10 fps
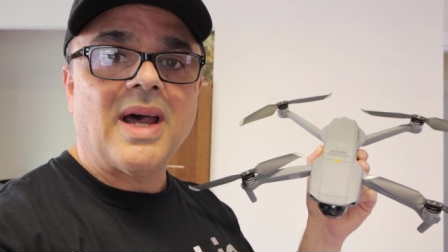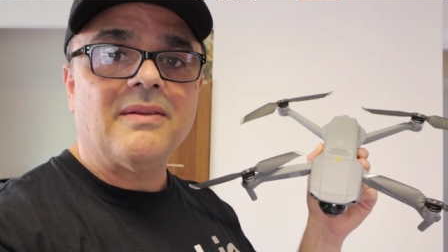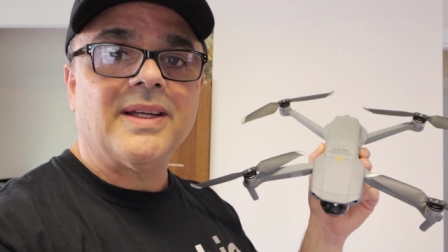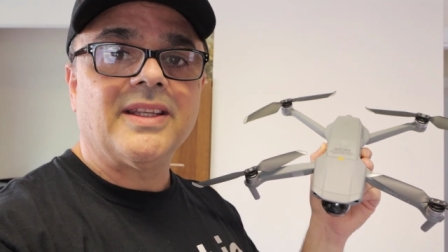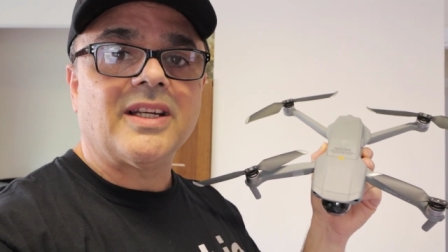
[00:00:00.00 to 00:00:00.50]

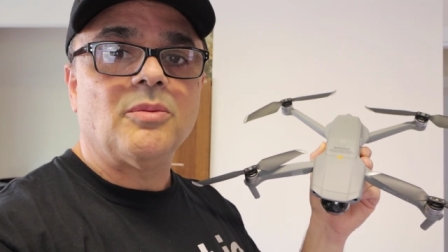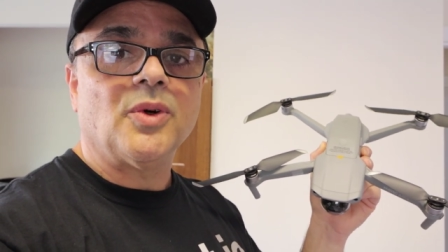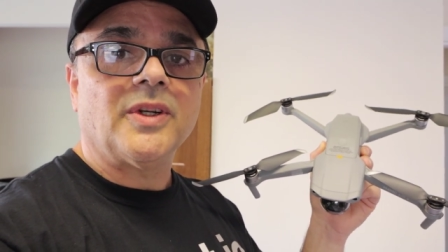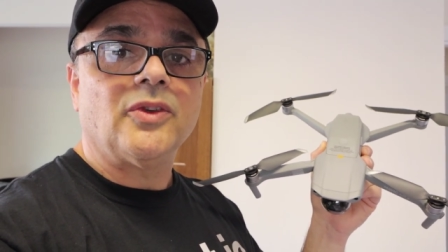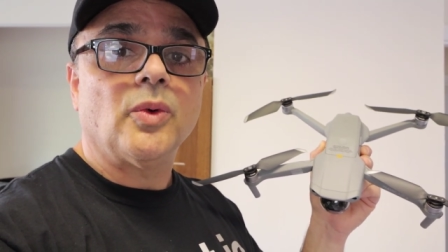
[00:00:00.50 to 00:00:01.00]
Mavic that I
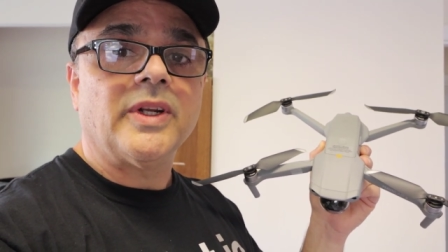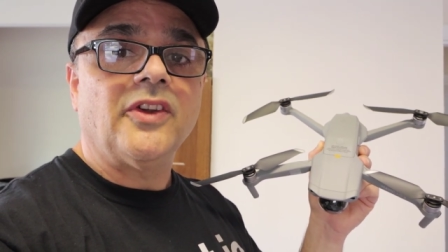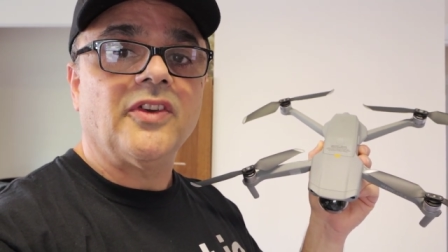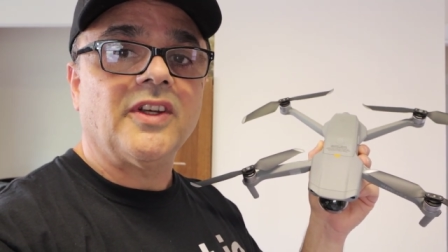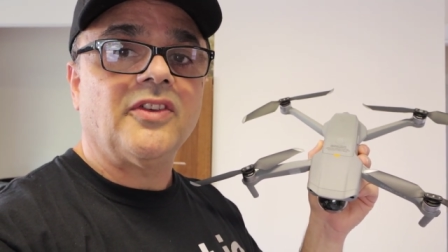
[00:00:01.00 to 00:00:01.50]
bought in
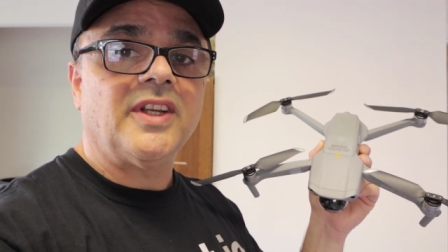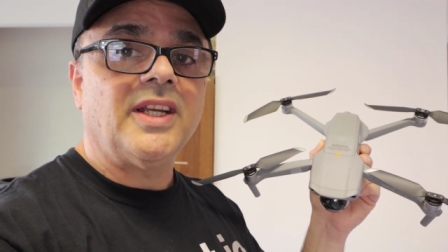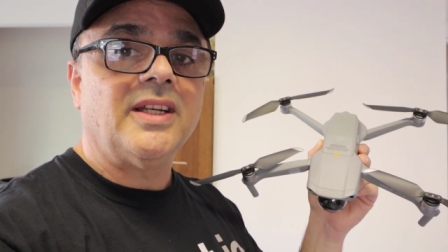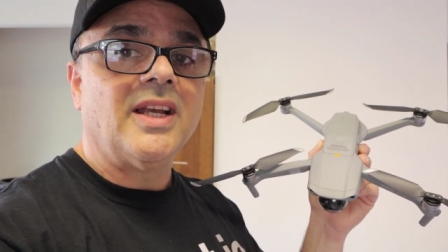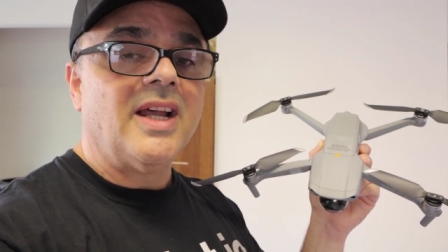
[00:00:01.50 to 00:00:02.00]

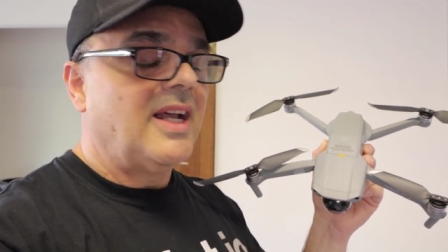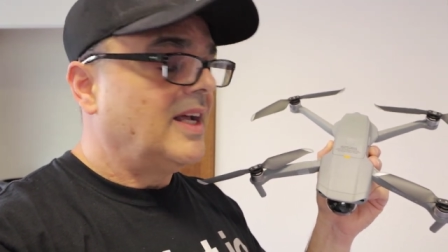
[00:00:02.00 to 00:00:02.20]
2016